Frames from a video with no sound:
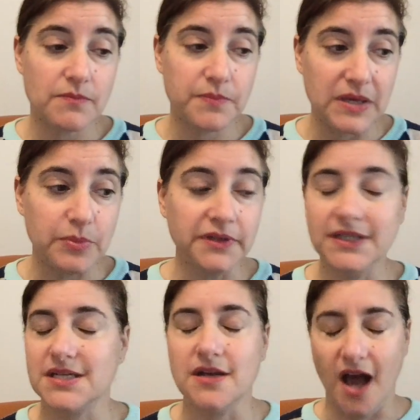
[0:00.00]
people need
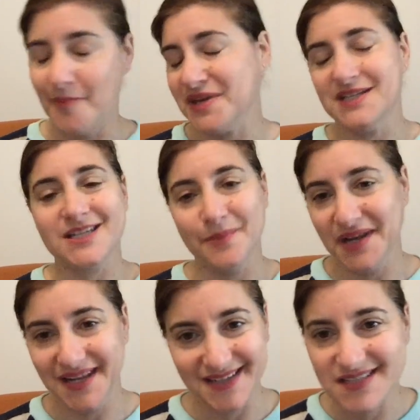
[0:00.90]
to not be
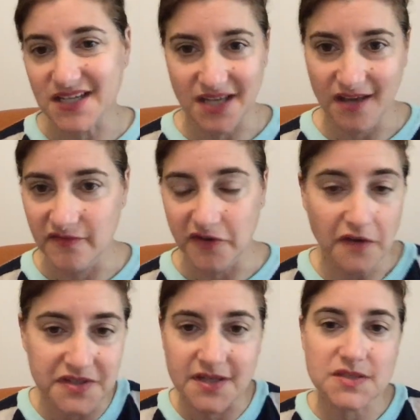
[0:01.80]
intimidated to get involved,
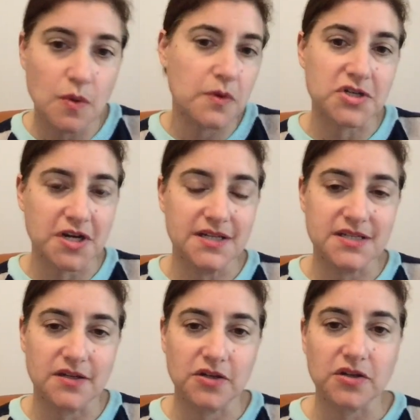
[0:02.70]
and that's what we're trying
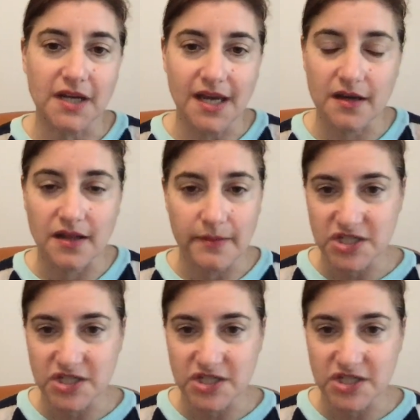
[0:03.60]
to create at Climate